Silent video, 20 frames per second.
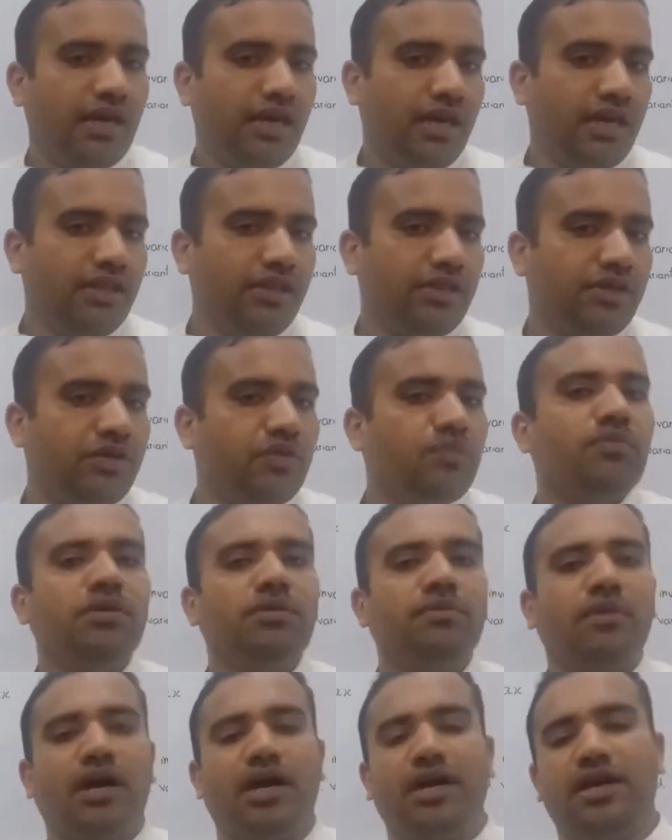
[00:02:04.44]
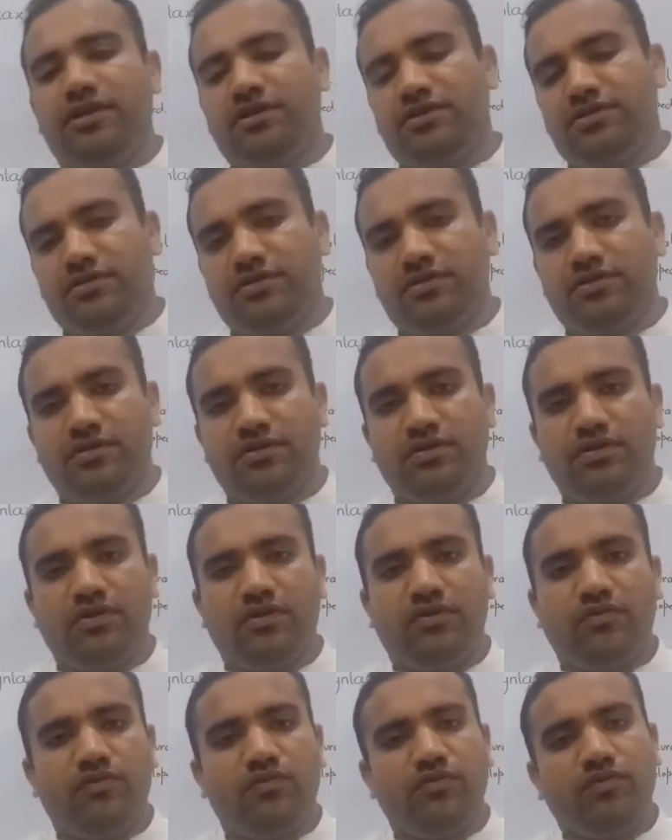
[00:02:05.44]
in the human mind
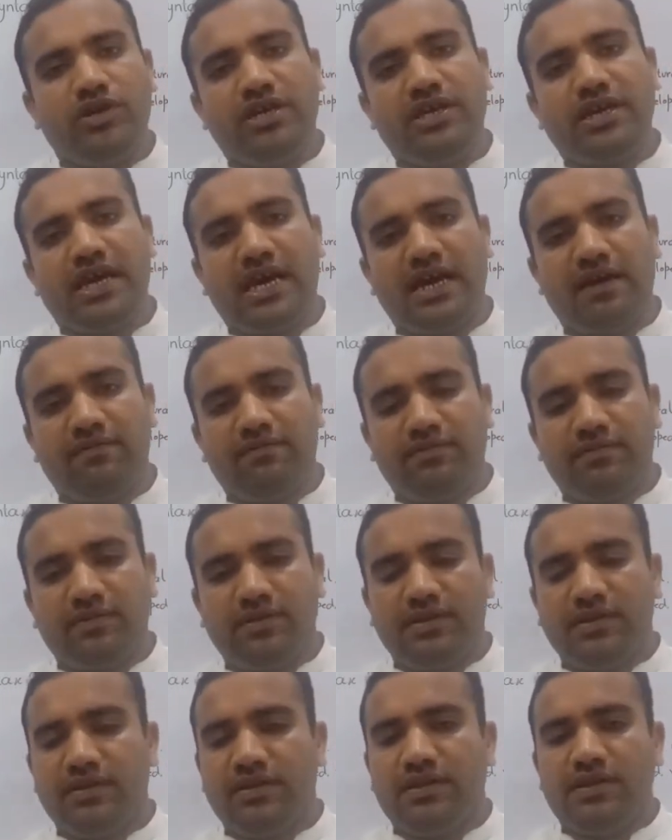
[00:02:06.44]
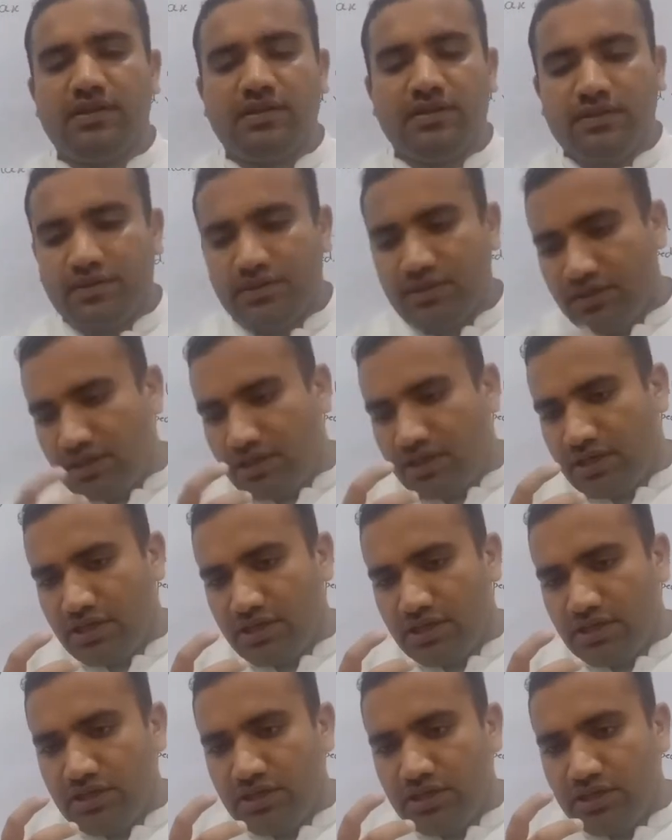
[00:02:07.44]
we have the
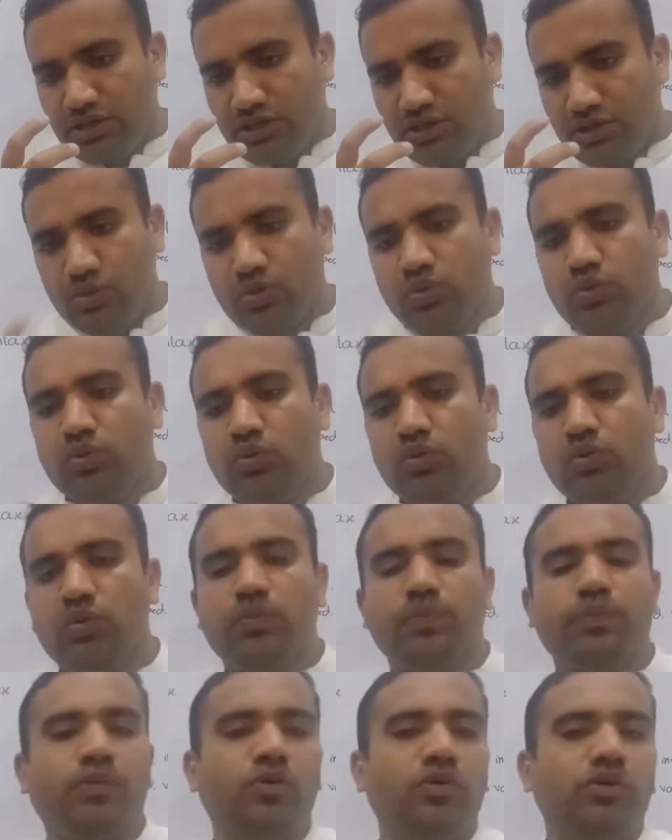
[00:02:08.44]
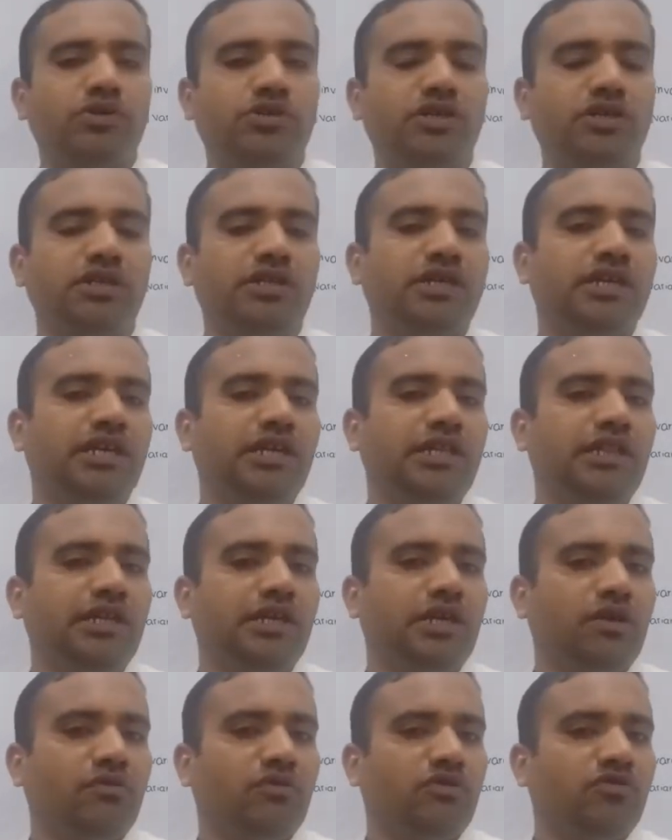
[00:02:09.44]
two portion in
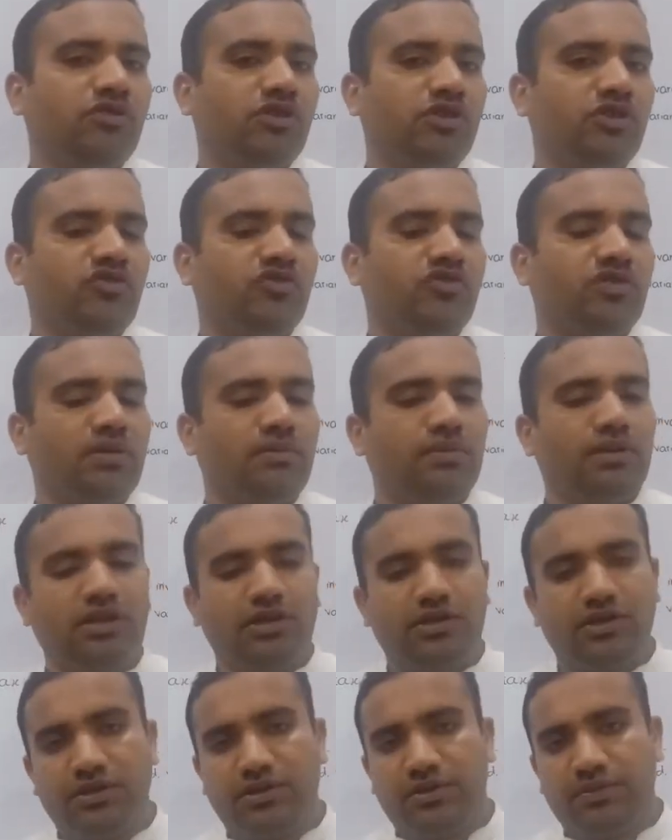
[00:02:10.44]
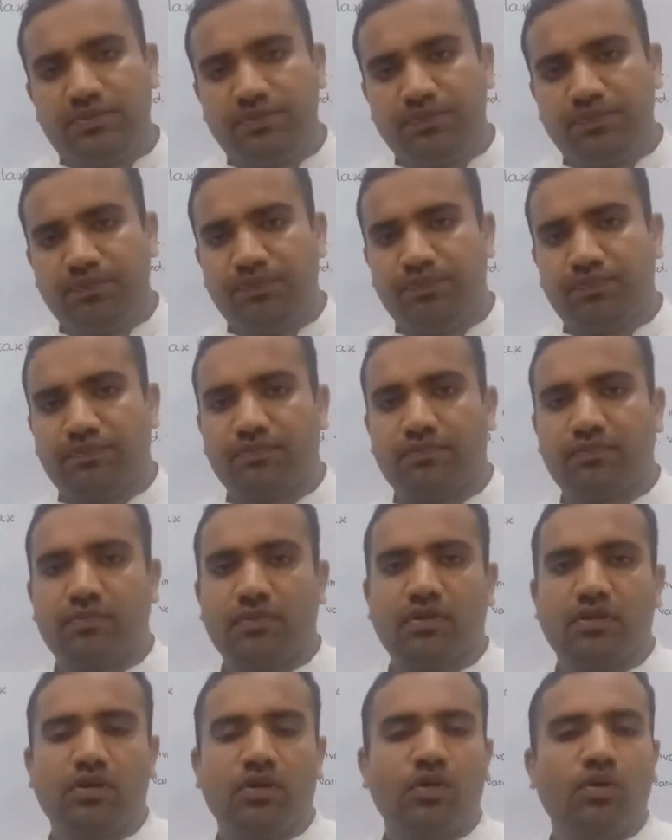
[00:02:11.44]
linguistics ability.
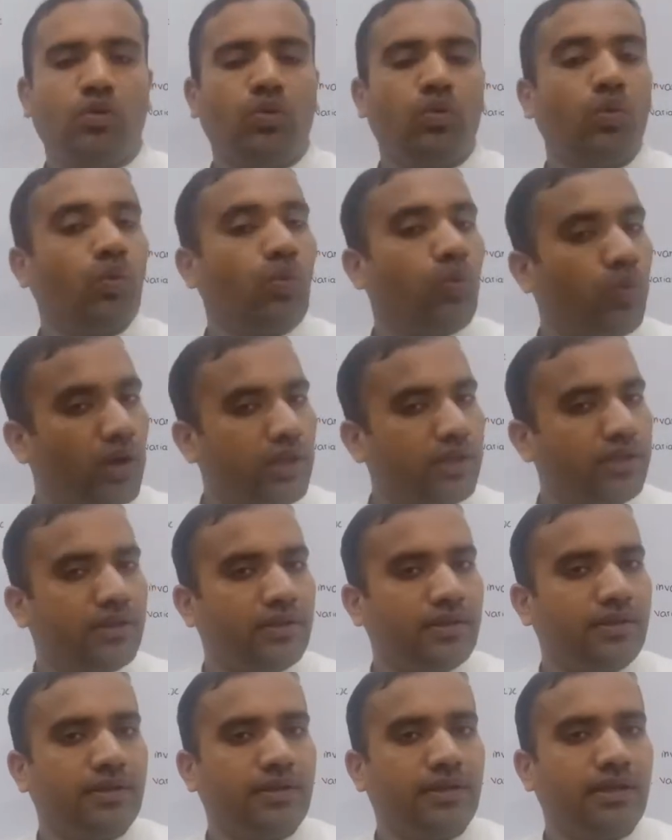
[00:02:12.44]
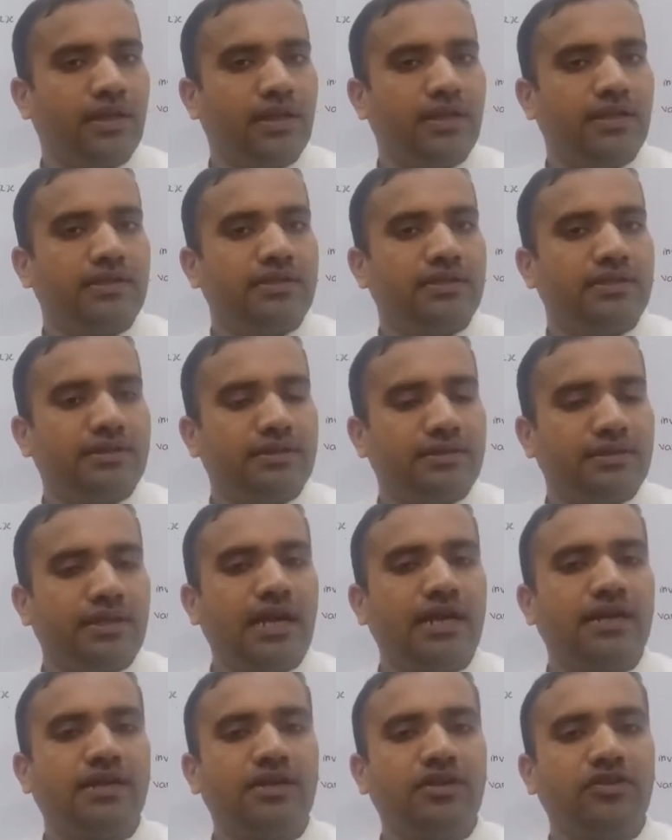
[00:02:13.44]
One,
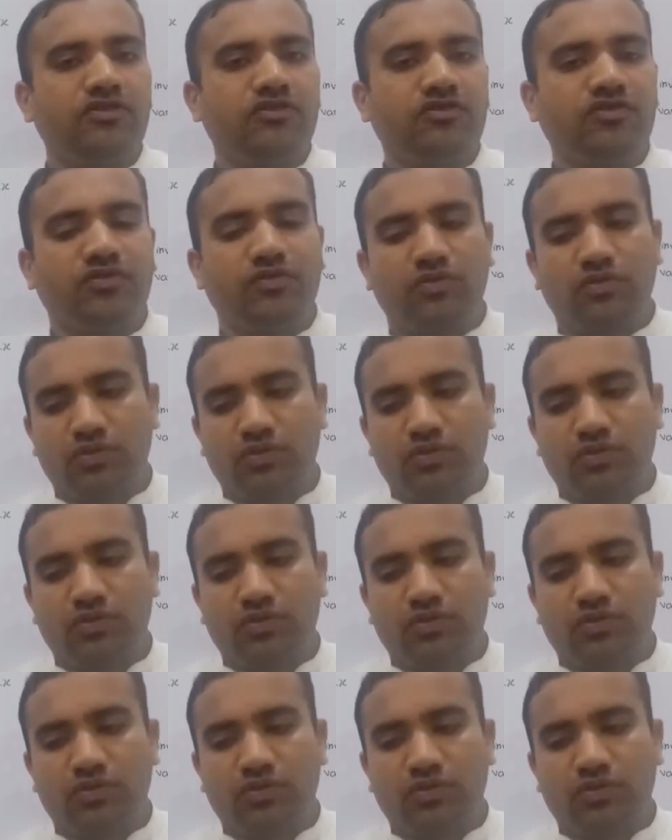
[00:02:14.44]
that is